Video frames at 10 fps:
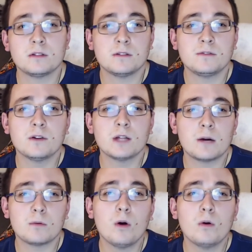fill
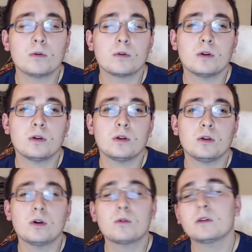that role,
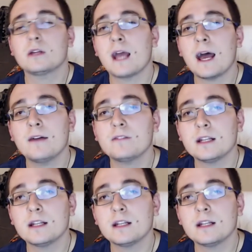you don't really have